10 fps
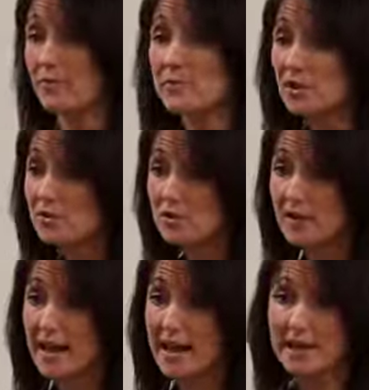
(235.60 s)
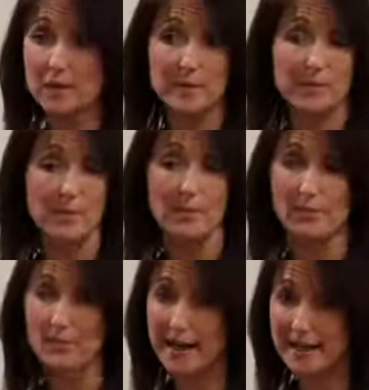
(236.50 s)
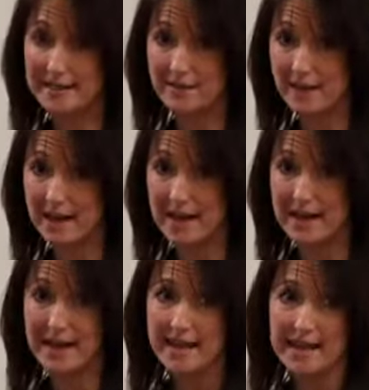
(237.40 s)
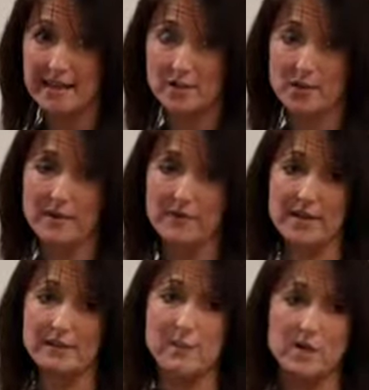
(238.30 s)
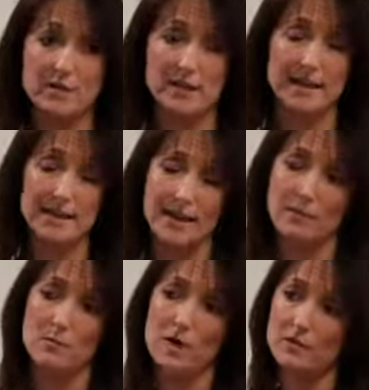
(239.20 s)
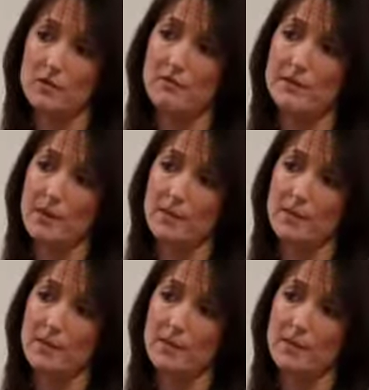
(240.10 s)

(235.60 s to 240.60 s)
from social care, it could be someone from palliative care. It's whoever is most likely to have the most contact